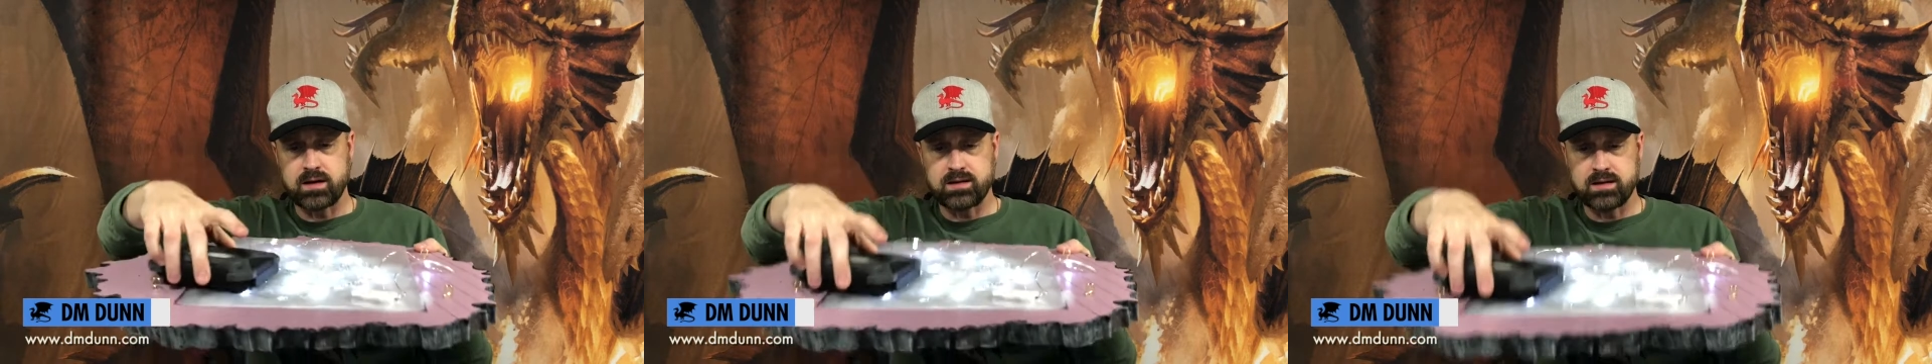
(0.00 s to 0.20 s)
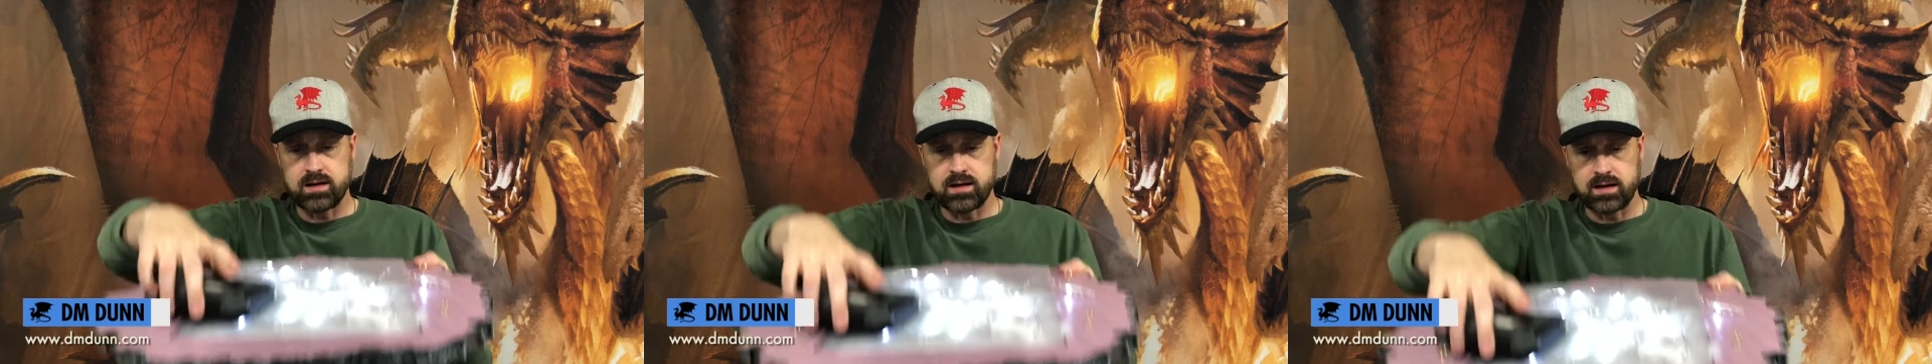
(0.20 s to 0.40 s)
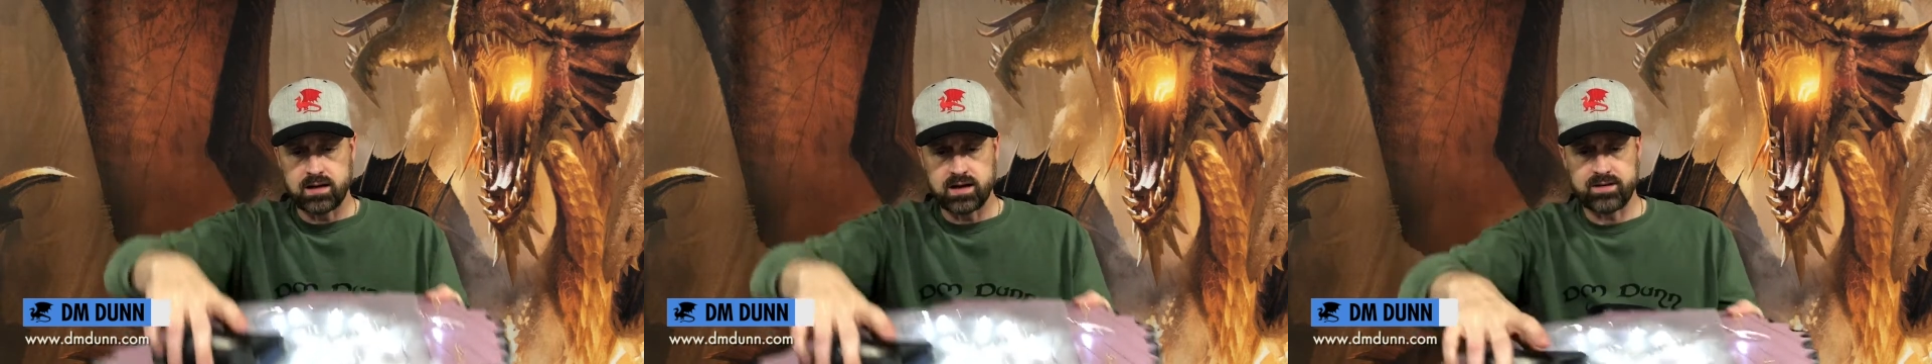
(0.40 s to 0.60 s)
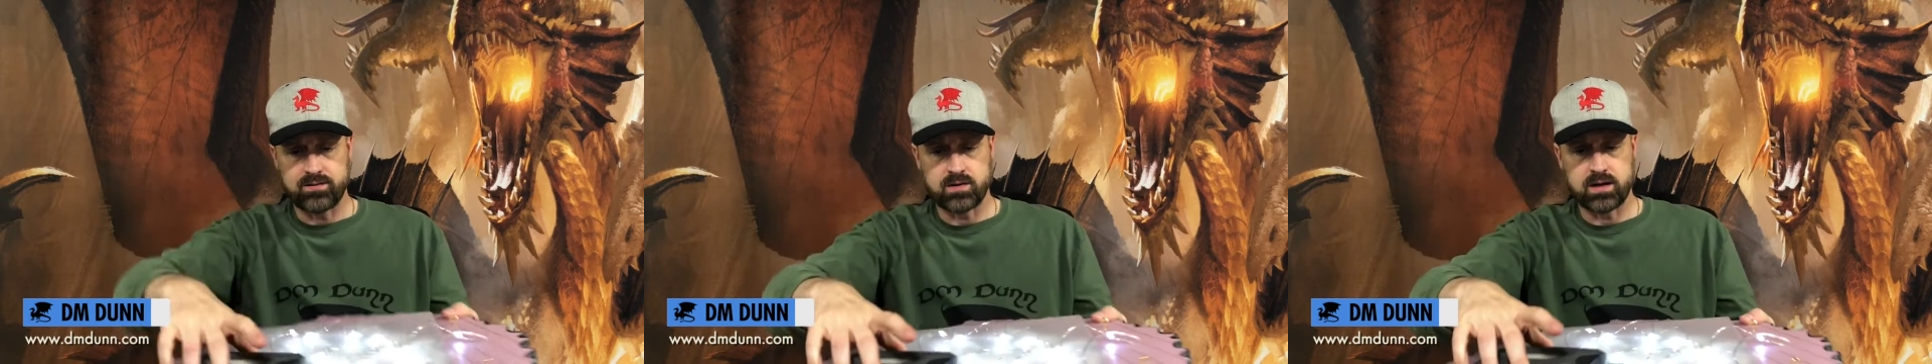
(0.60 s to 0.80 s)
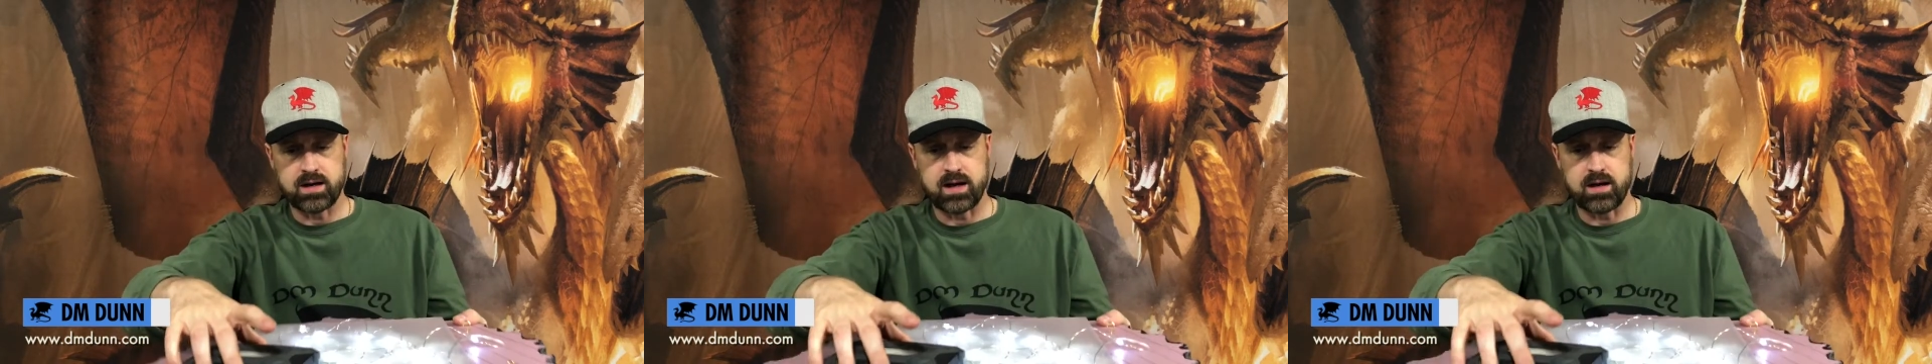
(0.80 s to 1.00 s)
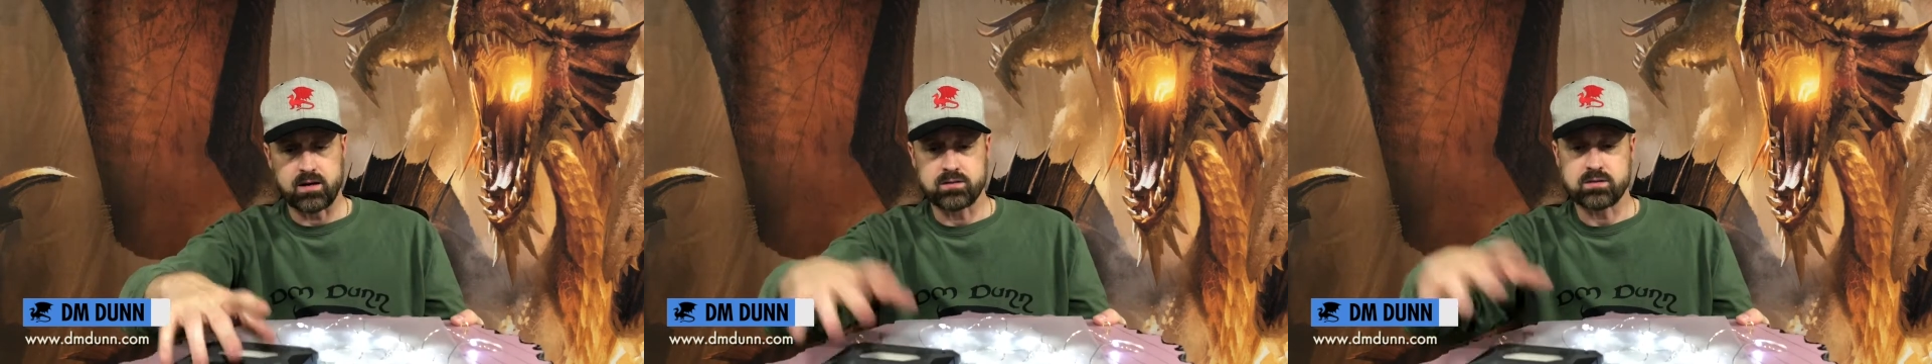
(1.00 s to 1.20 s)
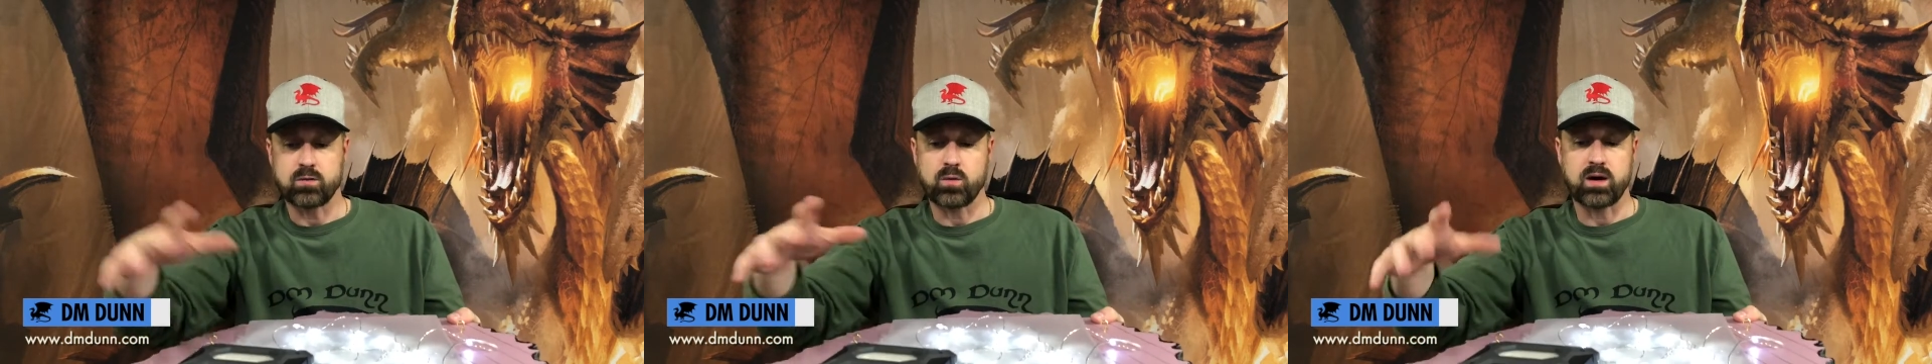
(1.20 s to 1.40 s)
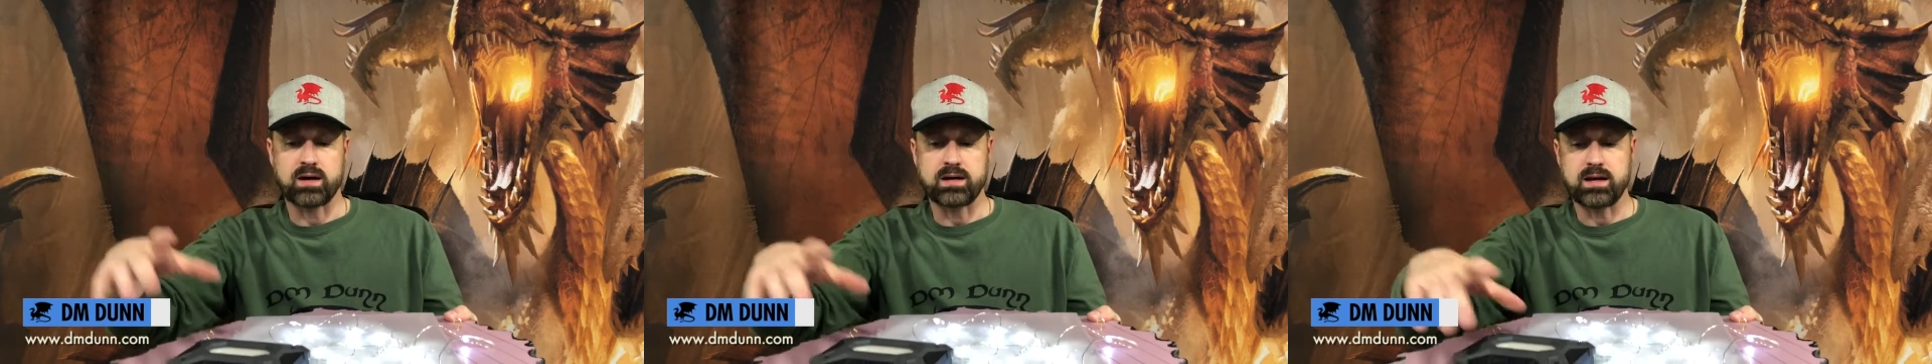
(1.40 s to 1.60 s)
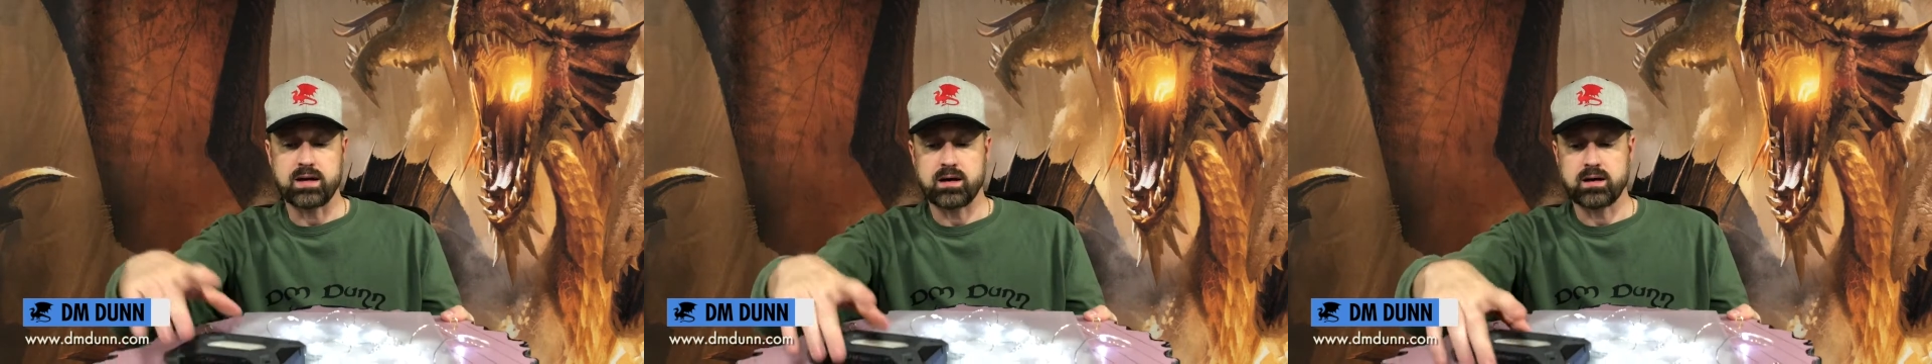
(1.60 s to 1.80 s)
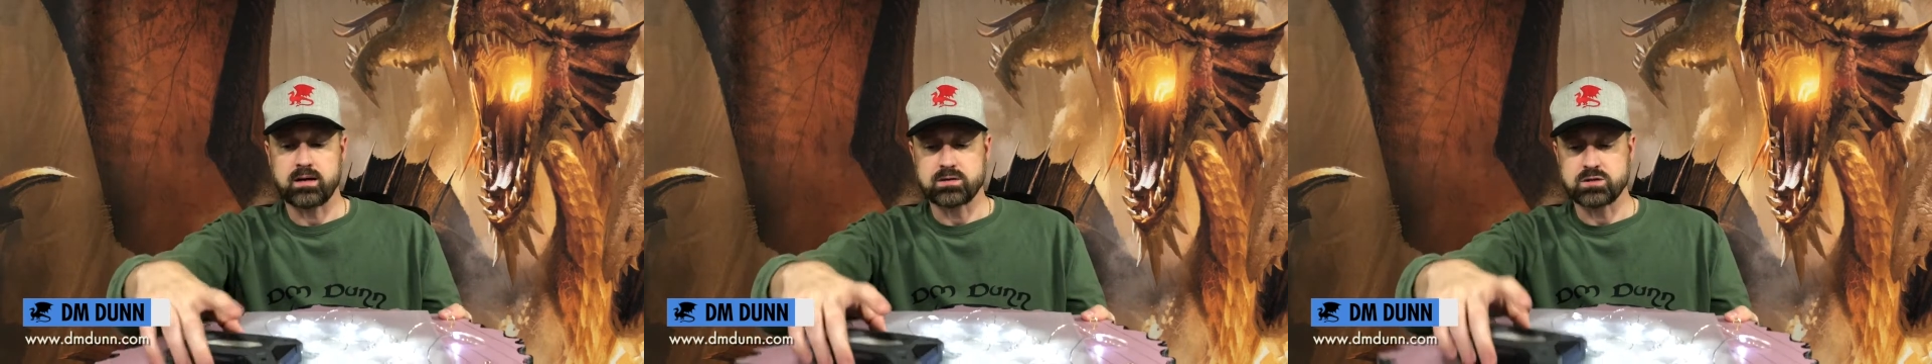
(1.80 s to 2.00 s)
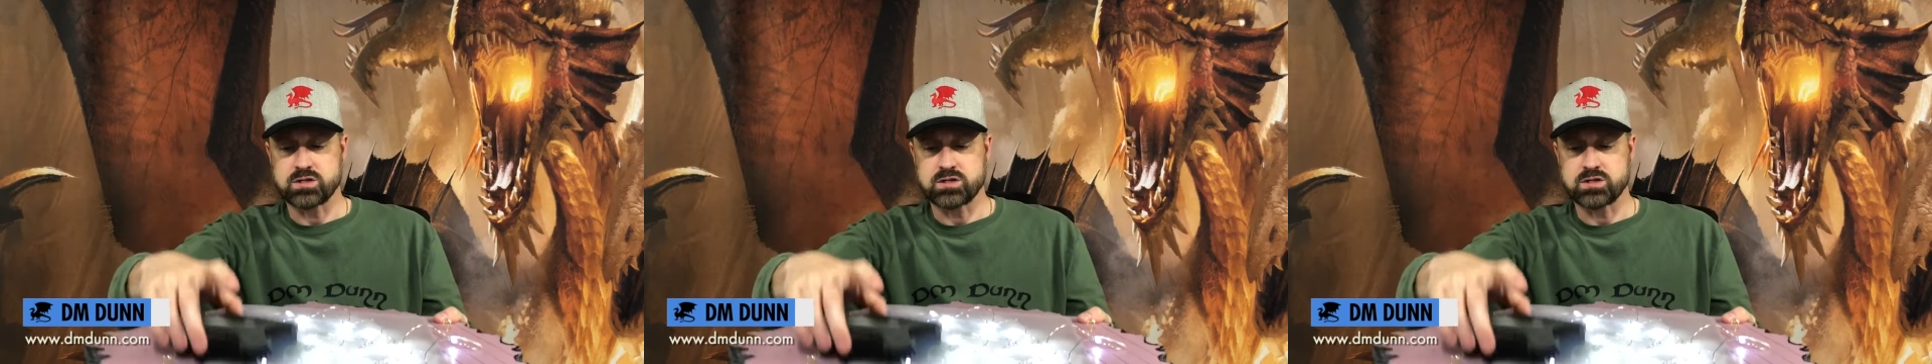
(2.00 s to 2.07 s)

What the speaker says: and then it leveled it out to where I needed it.